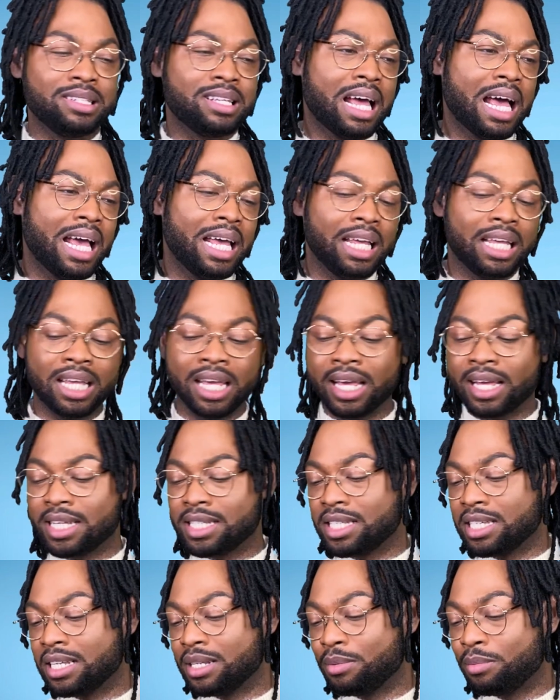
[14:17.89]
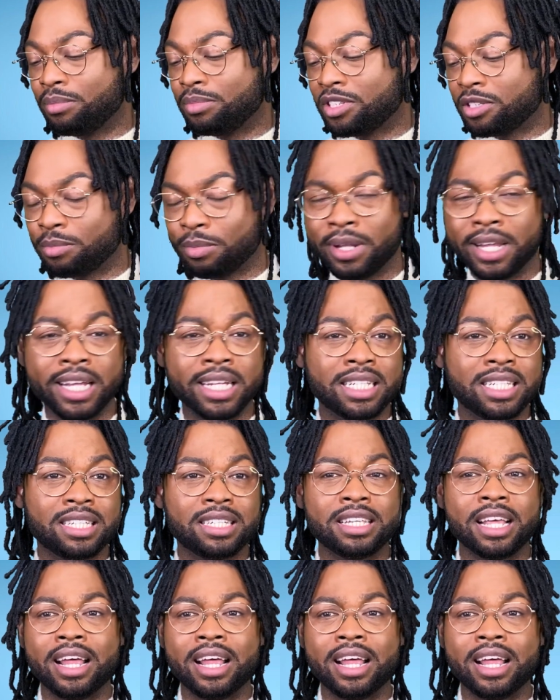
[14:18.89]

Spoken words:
high kicks and splits.